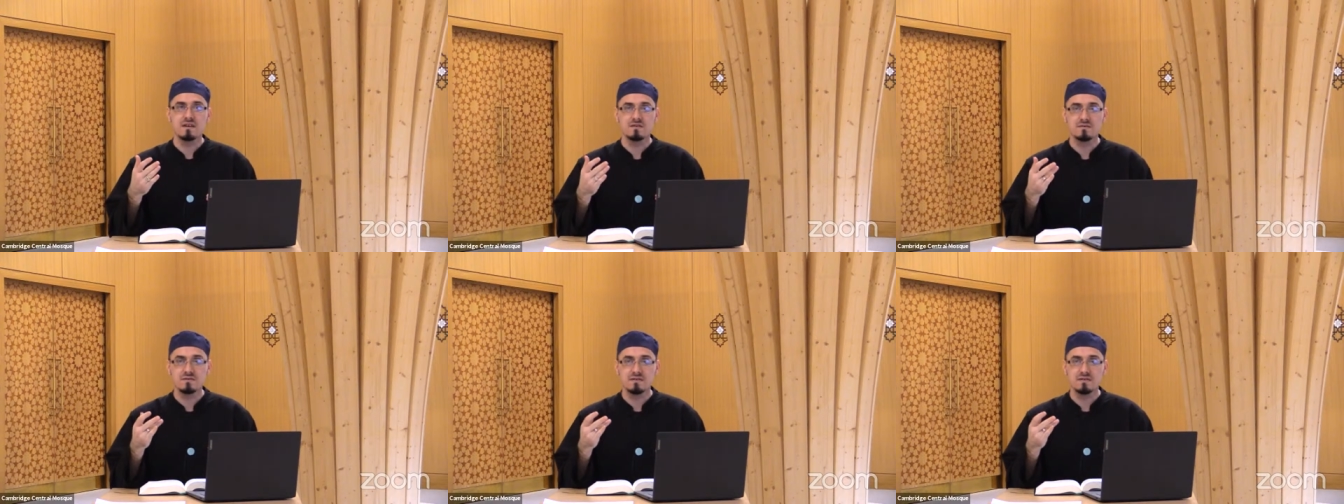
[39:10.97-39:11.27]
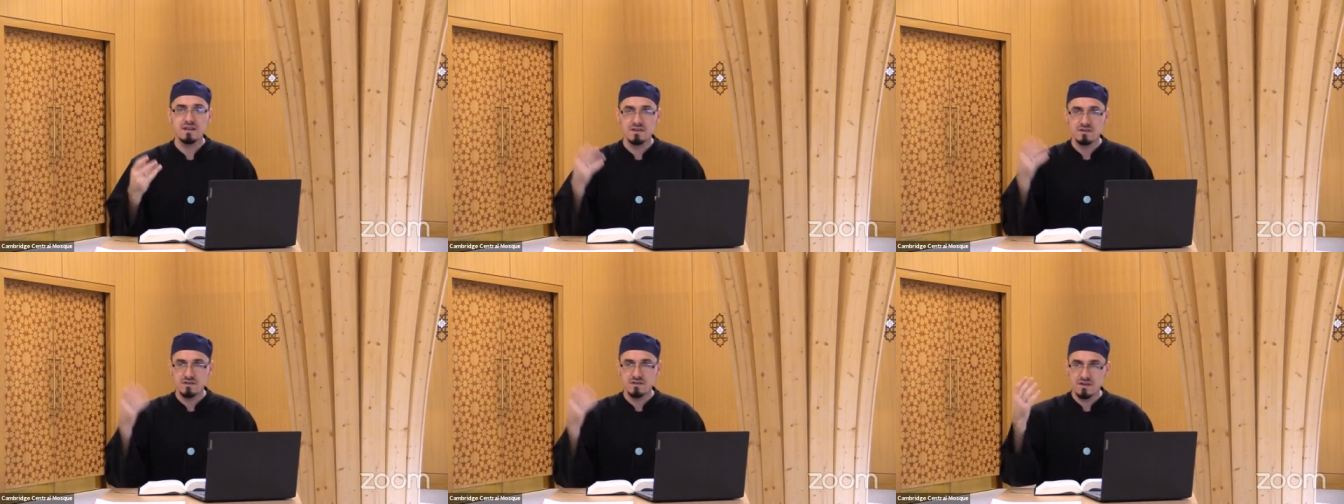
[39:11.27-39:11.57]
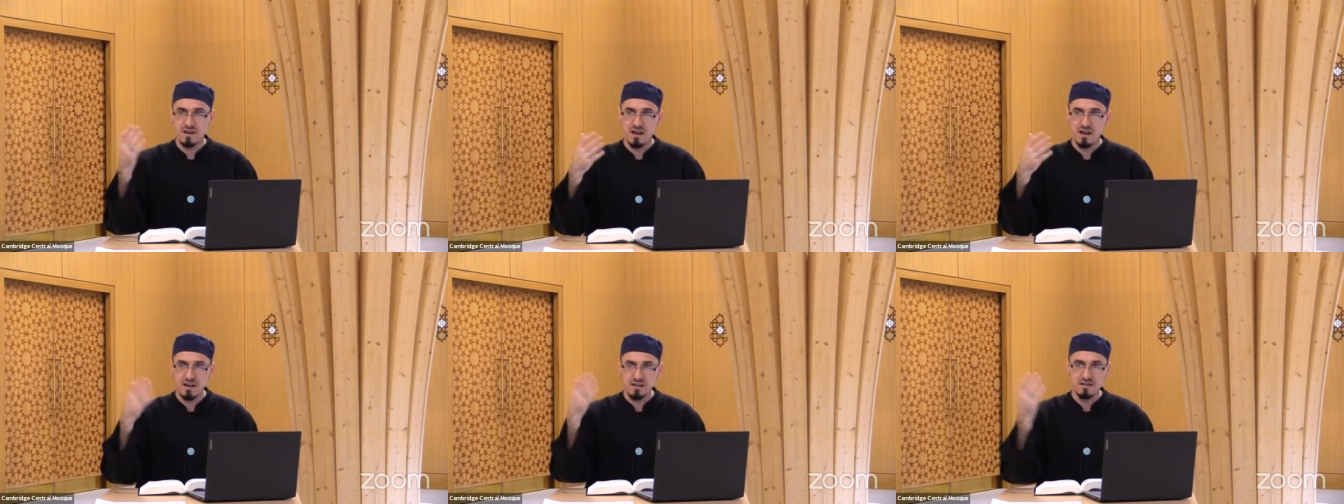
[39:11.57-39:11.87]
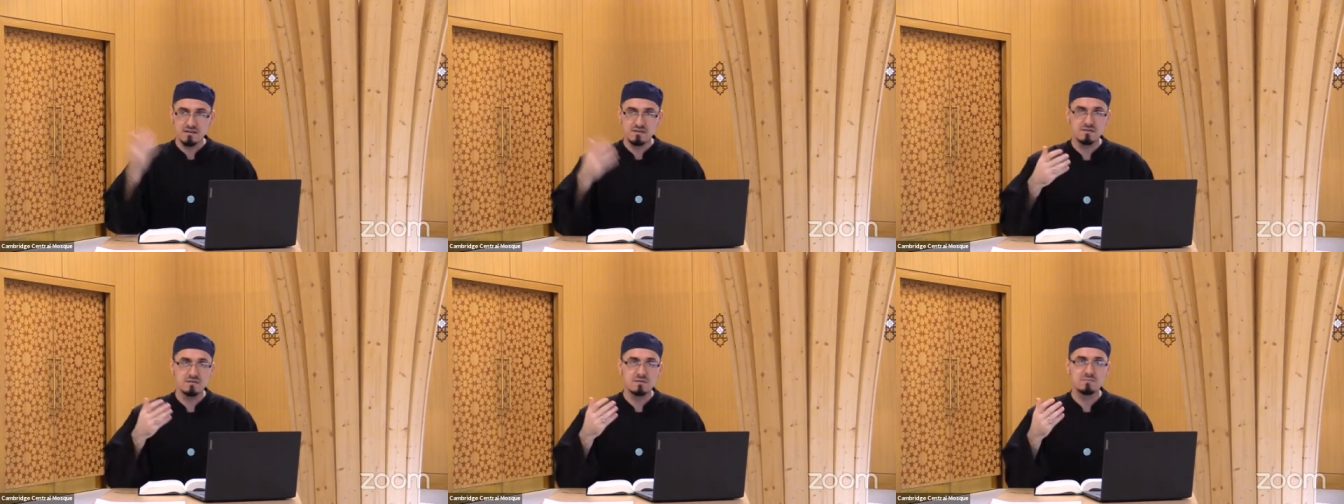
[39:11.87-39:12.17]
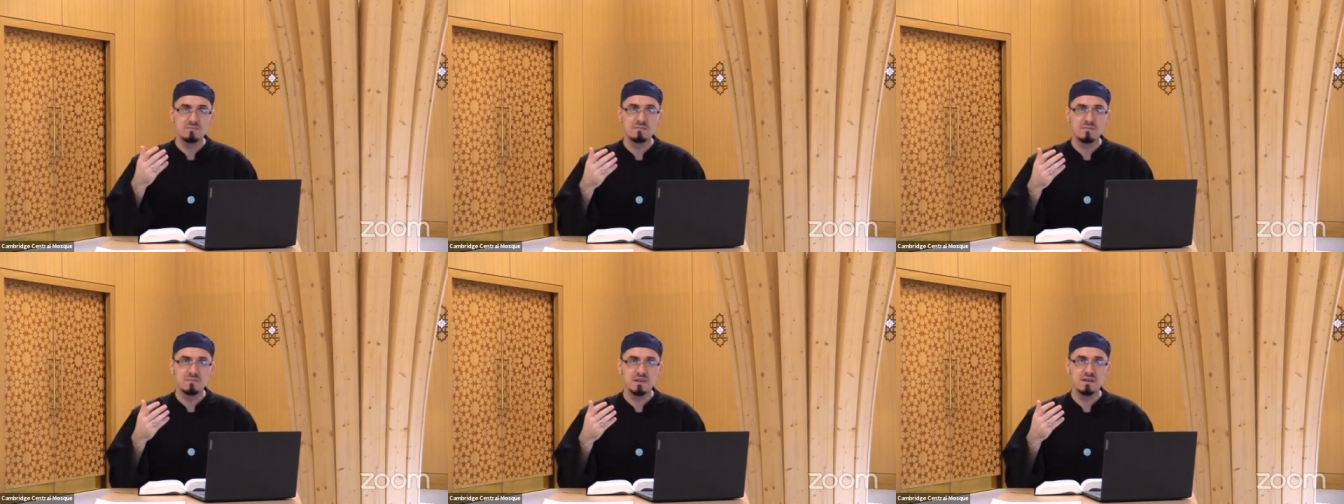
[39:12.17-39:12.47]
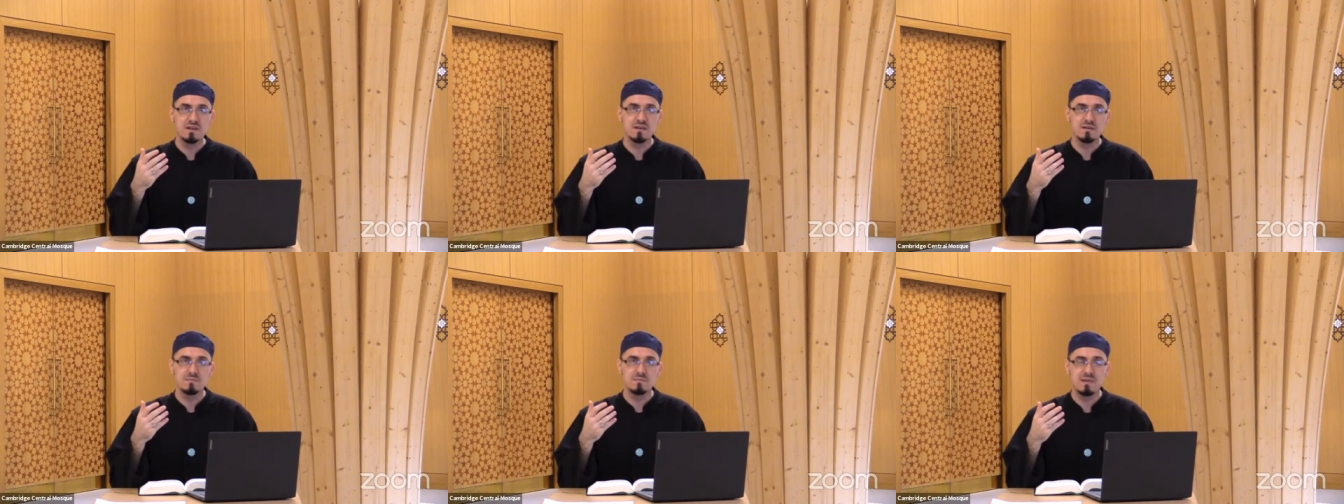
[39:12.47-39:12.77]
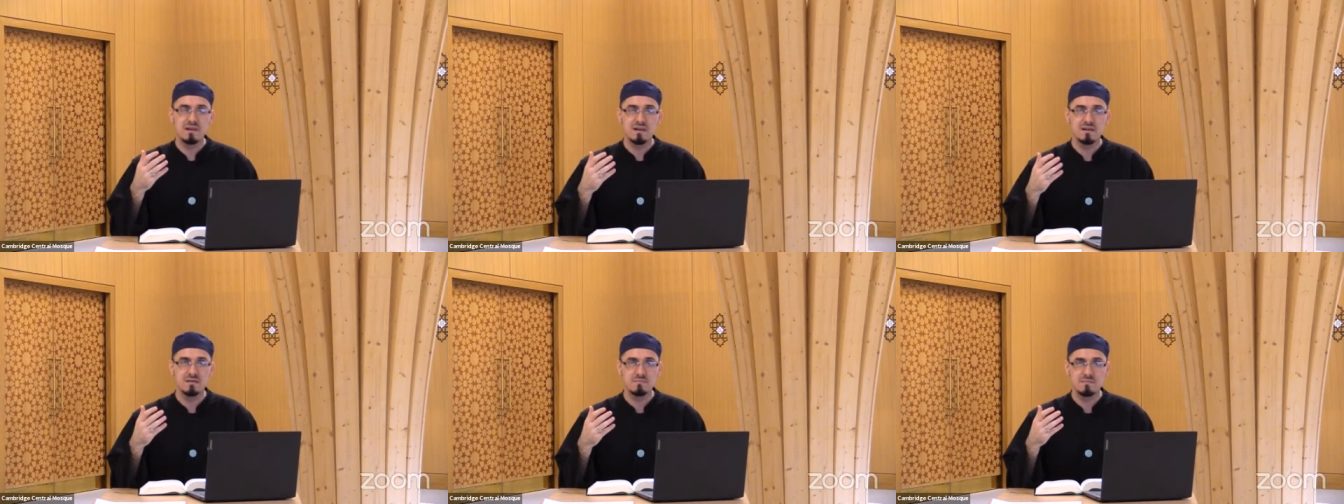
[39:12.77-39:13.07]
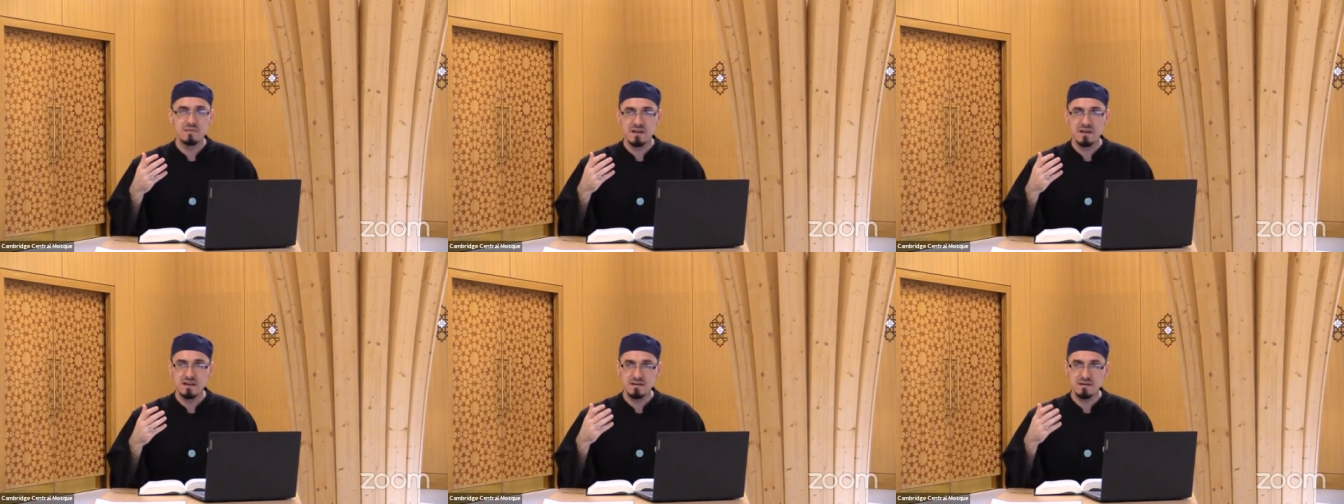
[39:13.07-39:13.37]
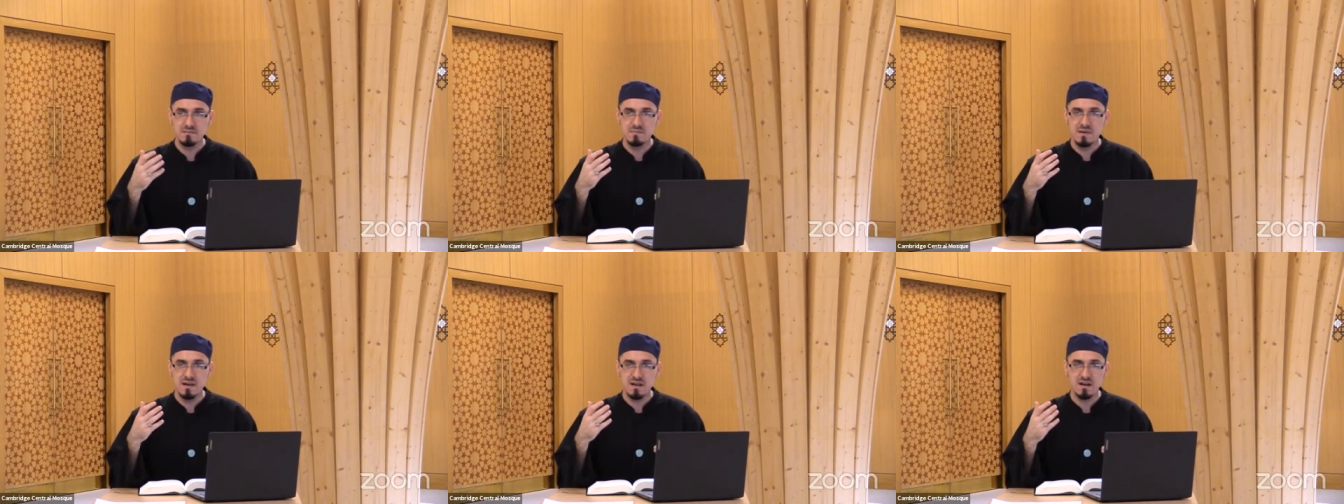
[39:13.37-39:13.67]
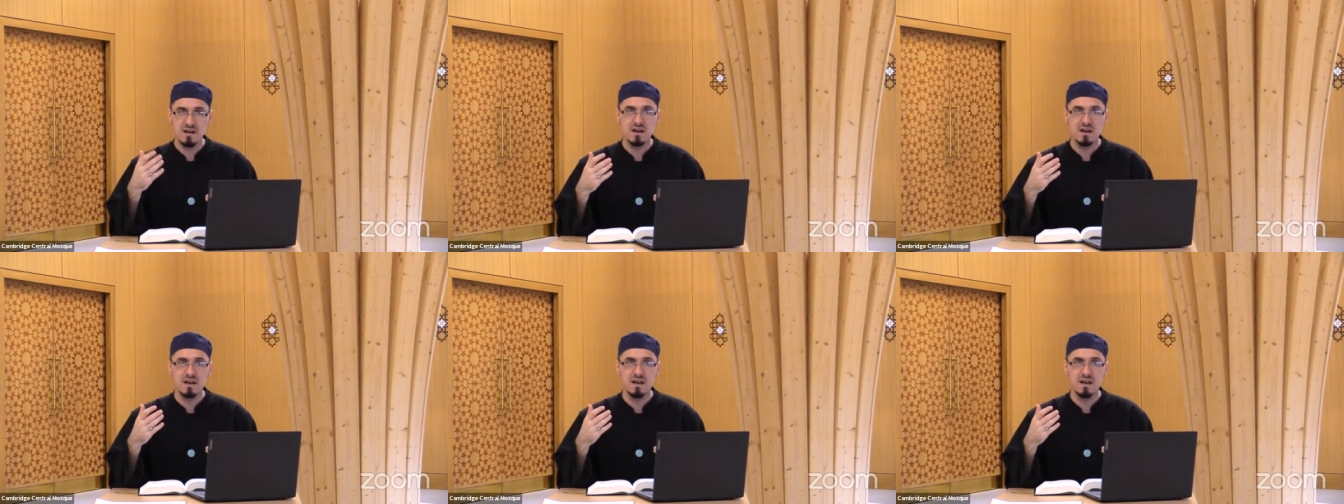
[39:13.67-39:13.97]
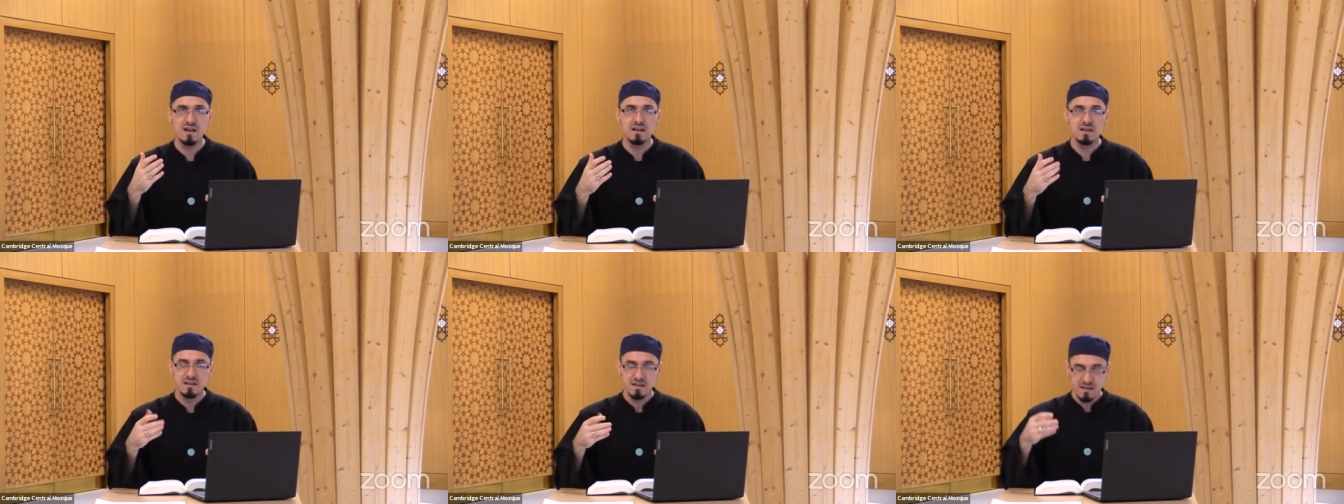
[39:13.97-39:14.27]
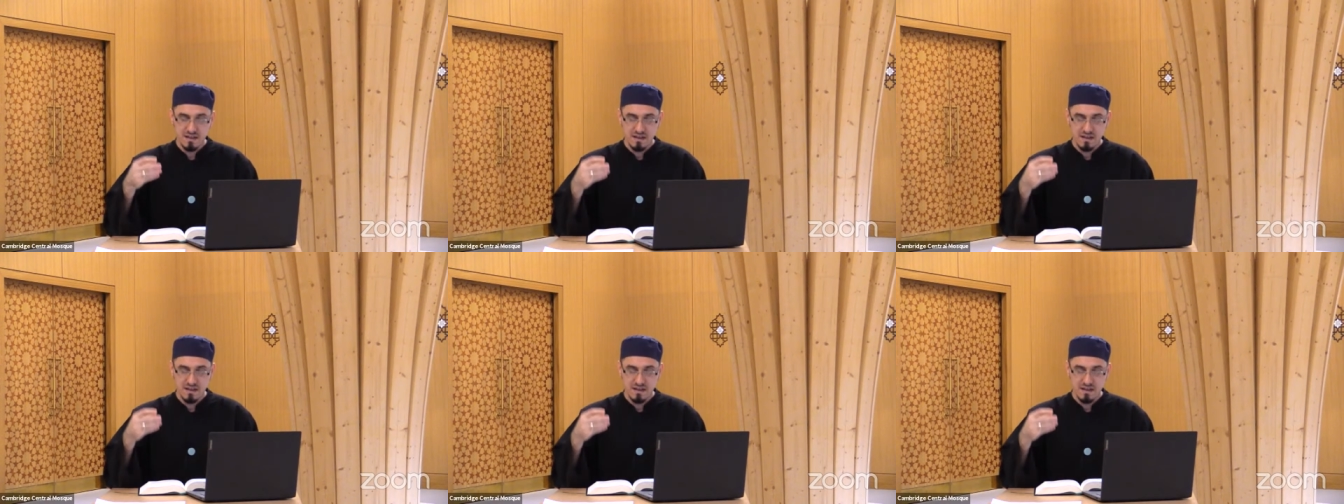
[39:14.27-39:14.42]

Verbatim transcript: i should say shahadatul uh, bara'a